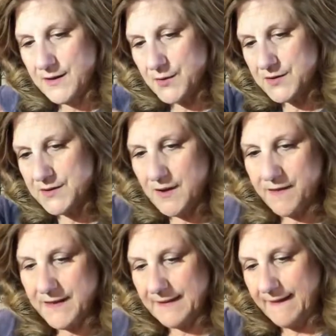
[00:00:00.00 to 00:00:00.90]
There's
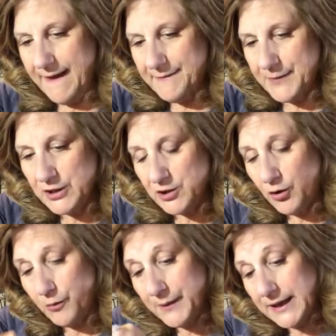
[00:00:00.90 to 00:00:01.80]
nothing left, but you
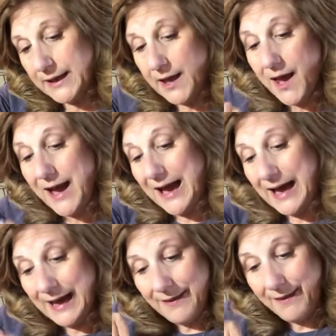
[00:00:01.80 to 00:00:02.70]
know me,
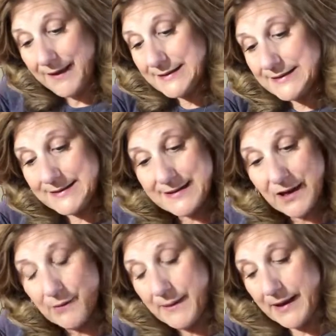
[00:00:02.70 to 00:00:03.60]
I like to
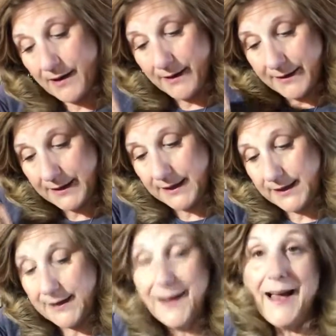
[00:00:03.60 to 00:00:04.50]
tell my
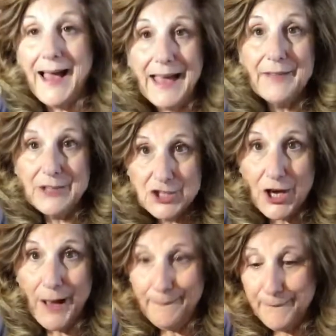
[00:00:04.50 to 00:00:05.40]
honey, I have a
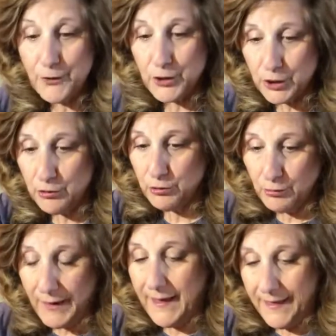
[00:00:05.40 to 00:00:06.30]
job for you,
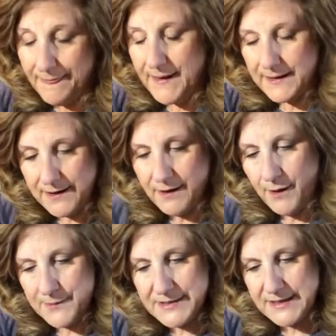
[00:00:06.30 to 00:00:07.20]
and then he
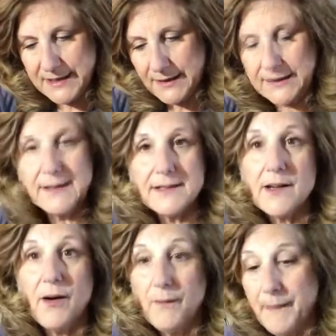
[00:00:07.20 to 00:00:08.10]
comes and he cleans
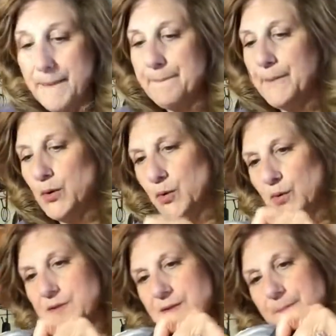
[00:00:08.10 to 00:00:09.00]
all my
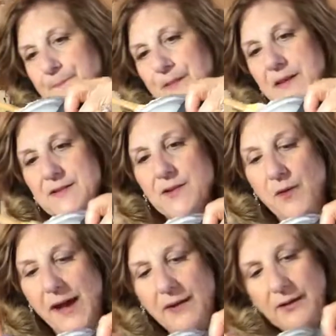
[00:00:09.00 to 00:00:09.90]
bowls. So
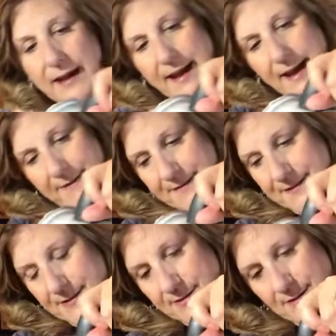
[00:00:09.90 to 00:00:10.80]
I don't have
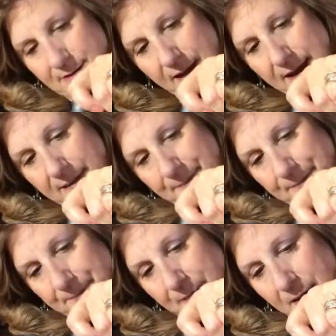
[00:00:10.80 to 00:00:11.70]
to do that,
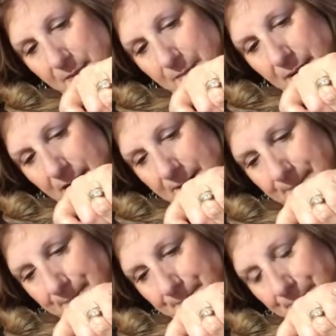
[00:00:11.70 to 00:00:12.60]
but
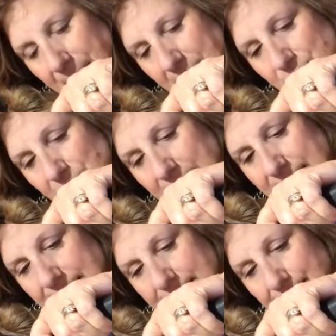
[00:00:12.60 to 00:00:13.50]
I try to
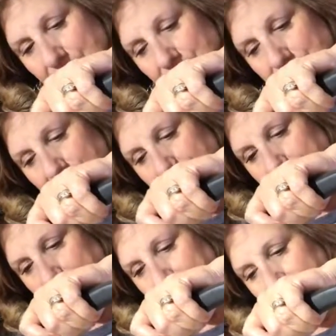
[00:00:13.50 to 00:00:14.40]
get as much as I
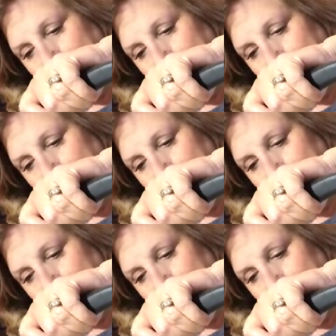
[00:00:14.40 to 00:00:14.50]
can.